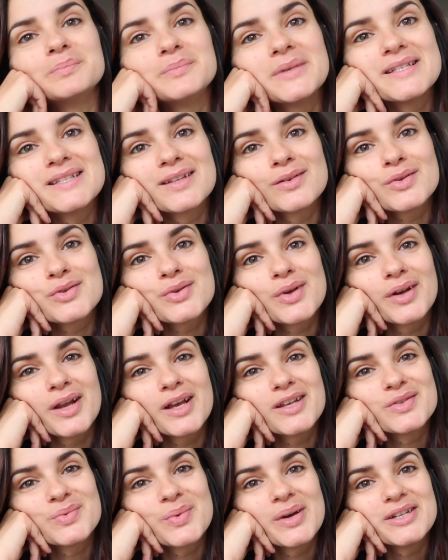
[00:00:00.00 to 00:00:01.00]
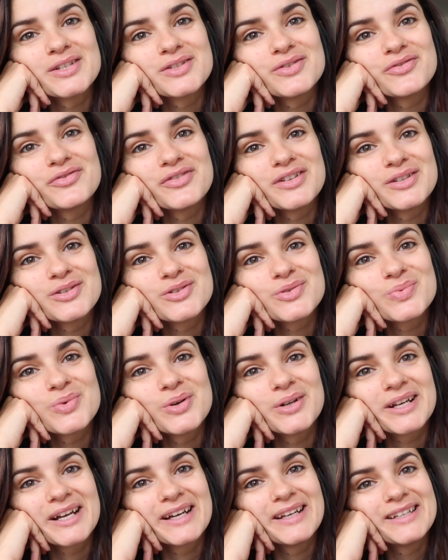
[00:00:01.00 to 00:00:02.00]
It's also a nice way to finish
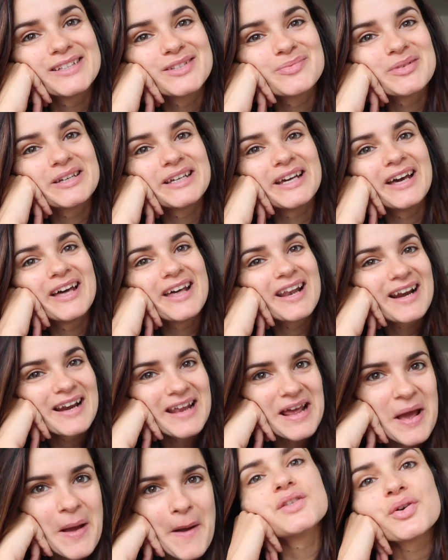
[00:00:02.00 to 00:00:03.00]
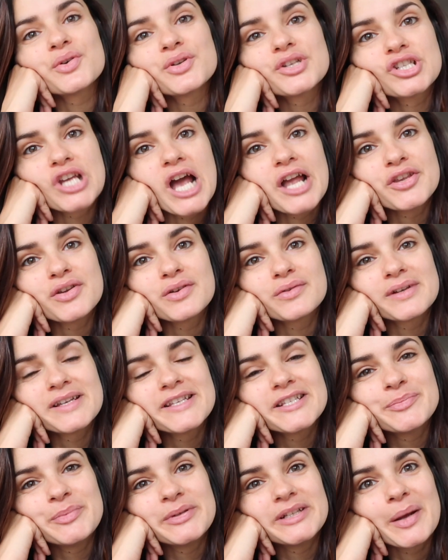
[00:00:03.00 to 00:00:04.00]
work a little bit early. So January
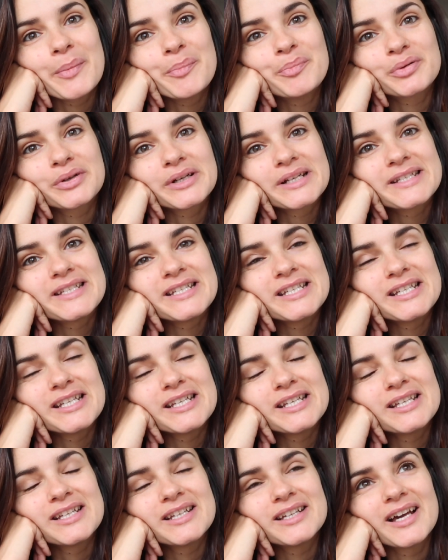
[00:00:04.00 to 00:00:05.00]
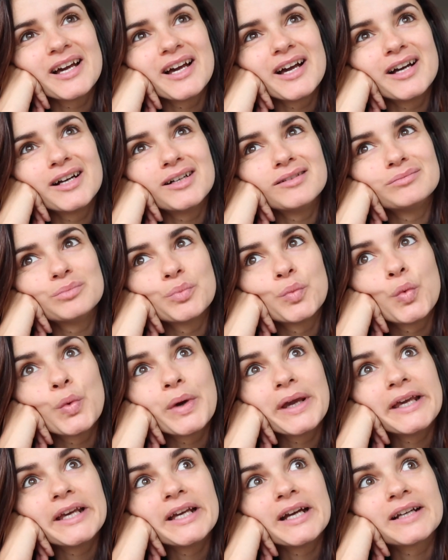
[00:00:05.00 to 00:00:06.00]
has been a pretty
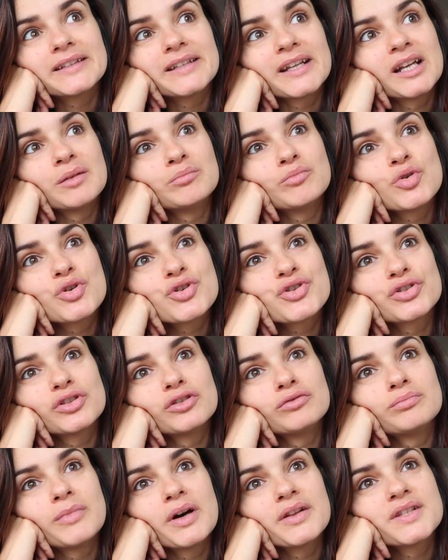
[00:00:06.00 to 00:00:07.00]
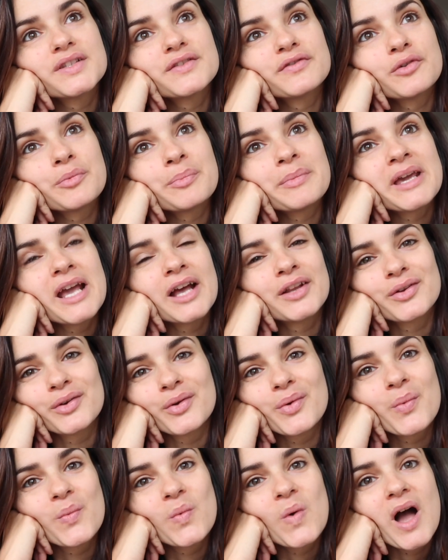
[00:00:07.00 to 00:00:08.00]
weird and emotional month for me. I don't
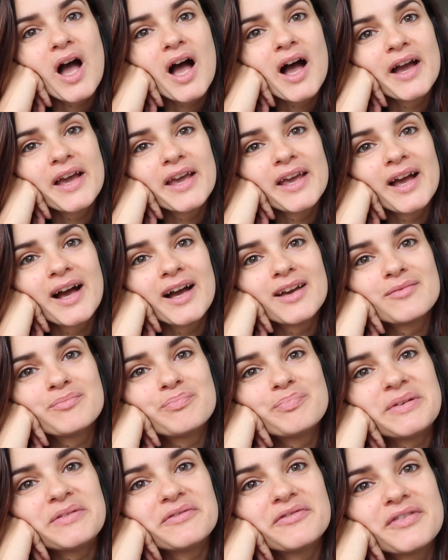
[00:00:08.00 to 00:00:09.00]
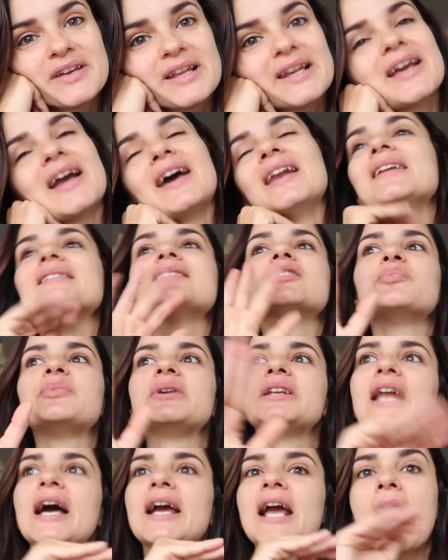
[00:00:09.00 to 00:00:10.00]
know why. I've been feeling a little
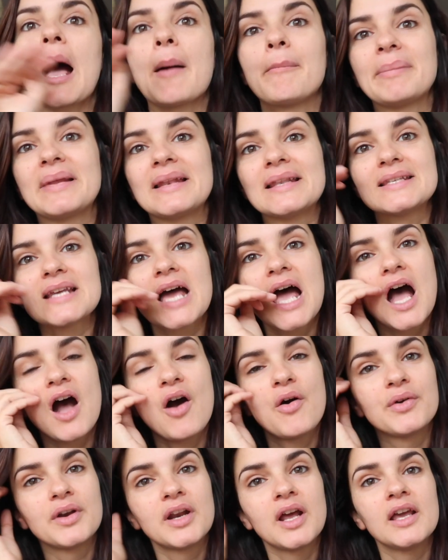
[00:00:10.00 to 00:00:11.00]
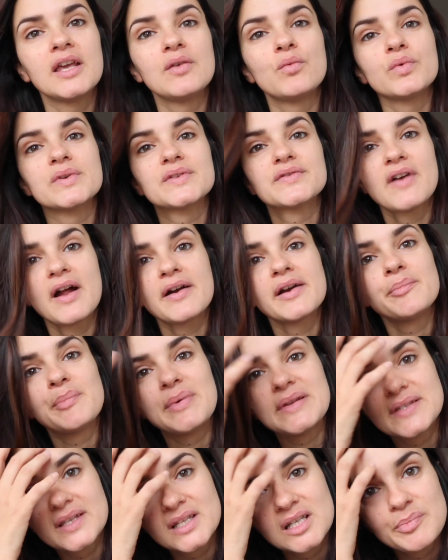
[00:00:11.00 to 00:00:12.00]
bit like up and down. It was very
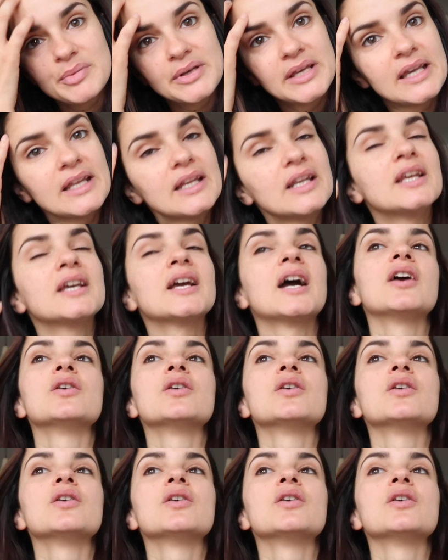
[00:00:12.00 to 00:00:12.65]
busy at the beginning.